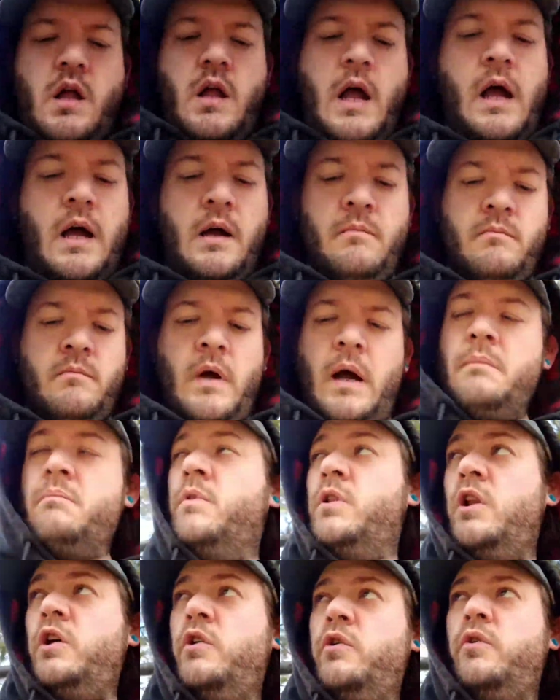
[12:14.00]

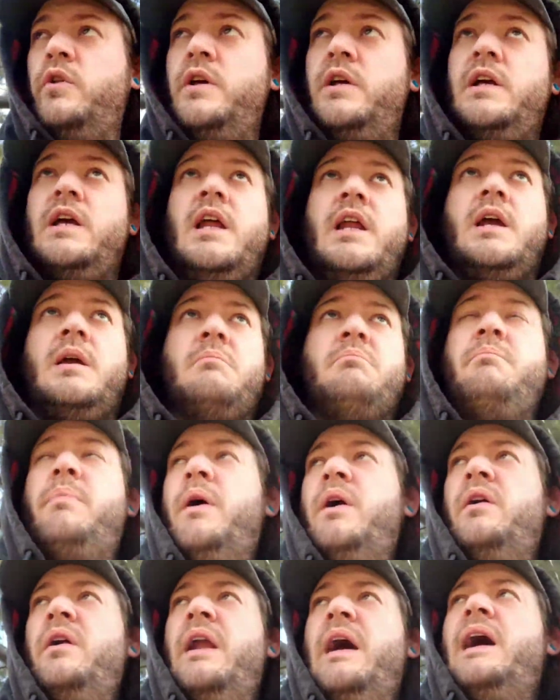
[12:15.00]
I'm literally getting
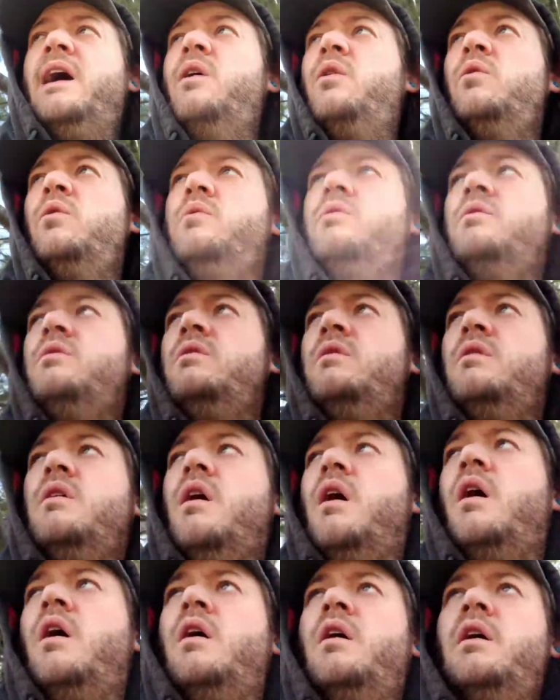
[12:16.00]
burned out
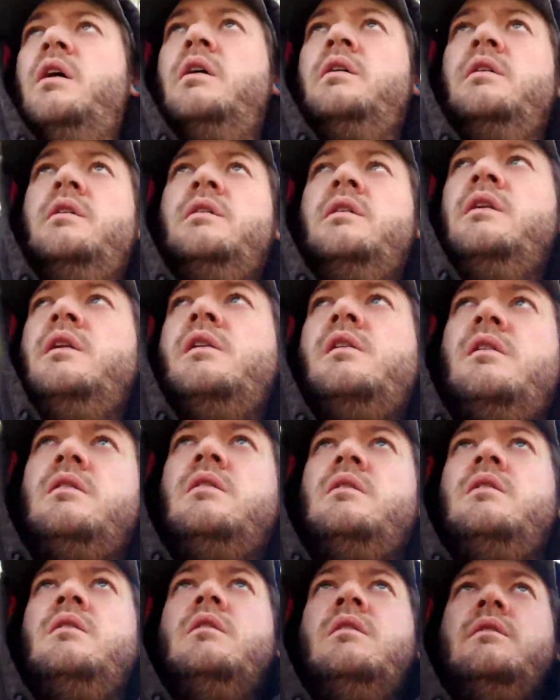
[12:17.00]

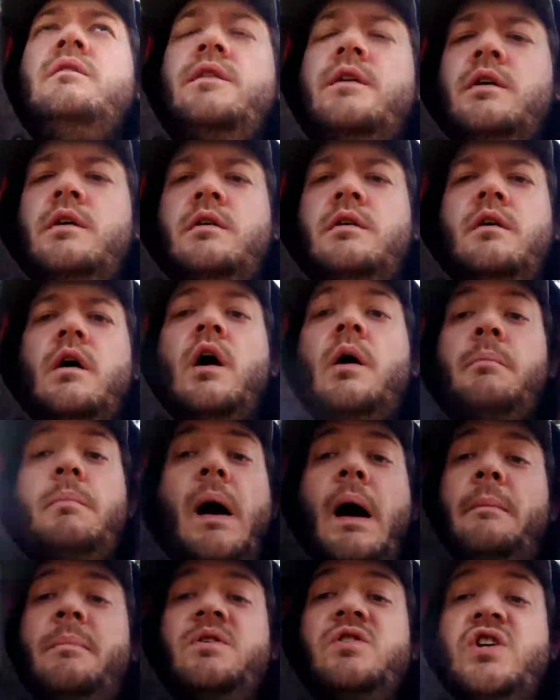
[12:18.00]
on
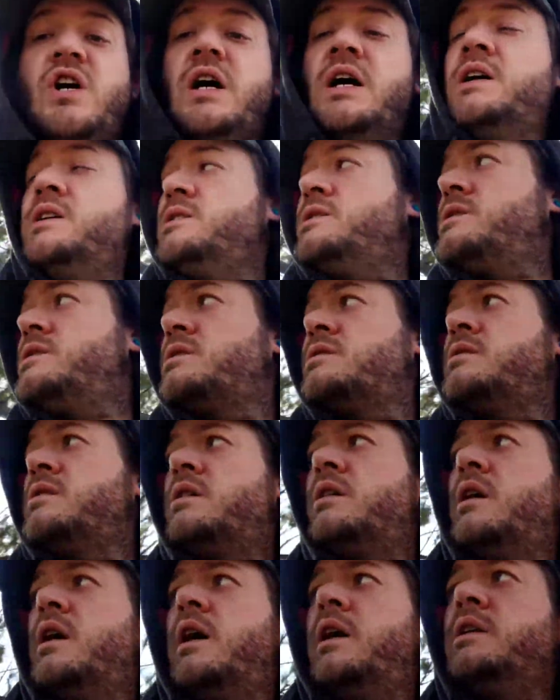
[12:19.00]
Papa John's,
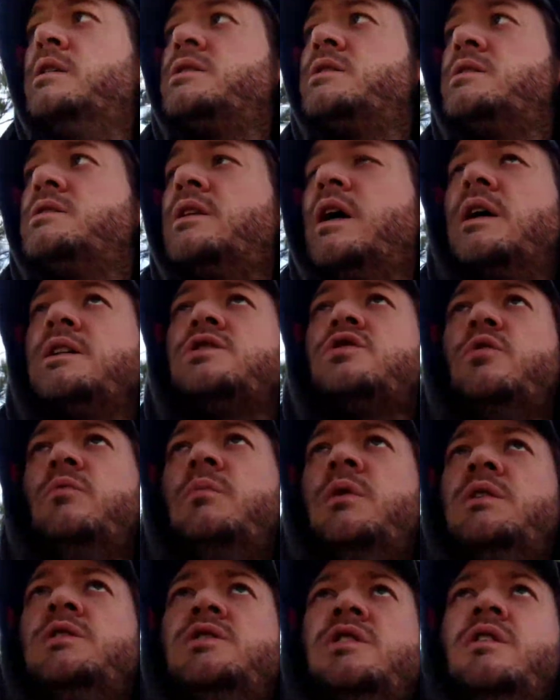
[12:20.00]
and it's not so
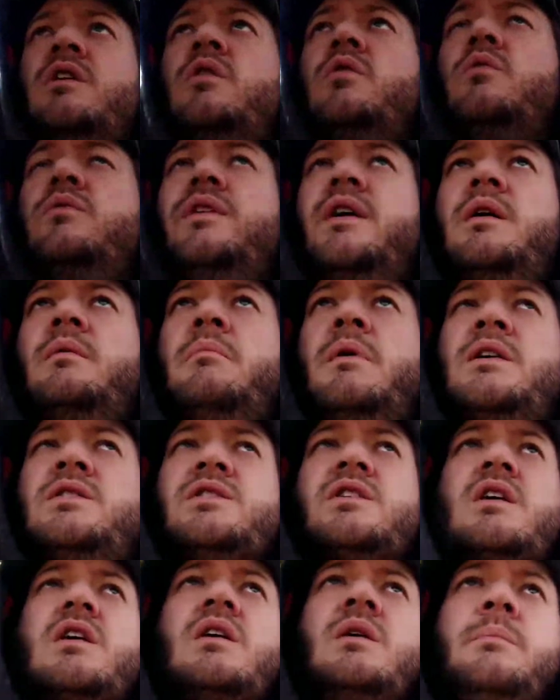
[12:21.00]
much, you know, them
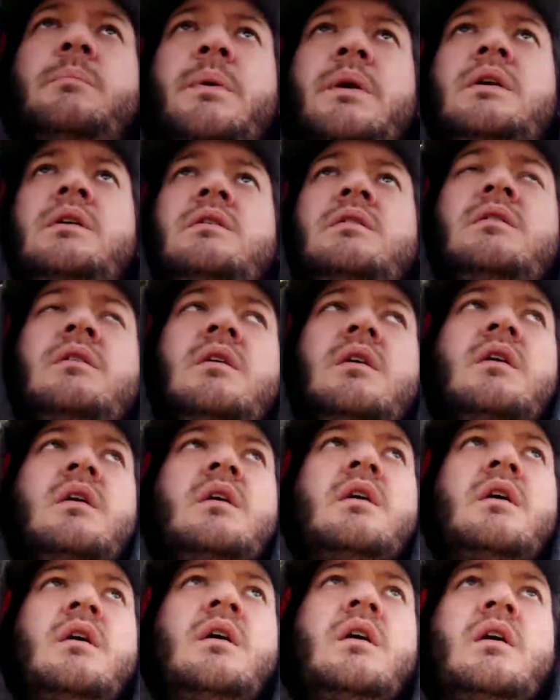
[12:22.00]
as a company,
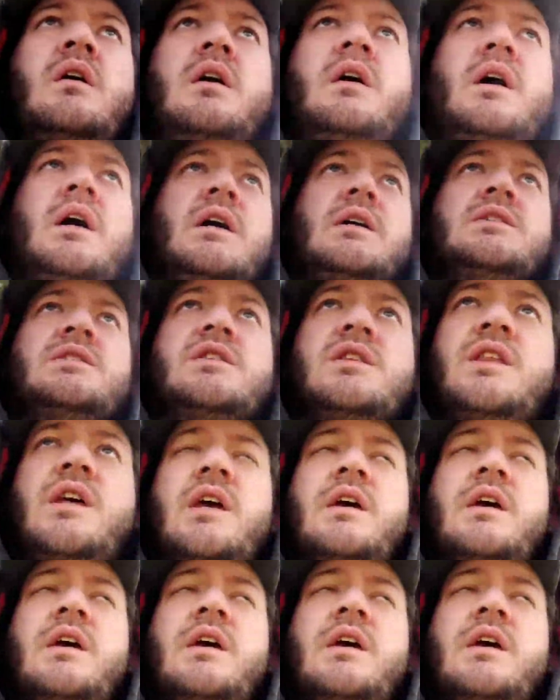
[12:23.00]
it's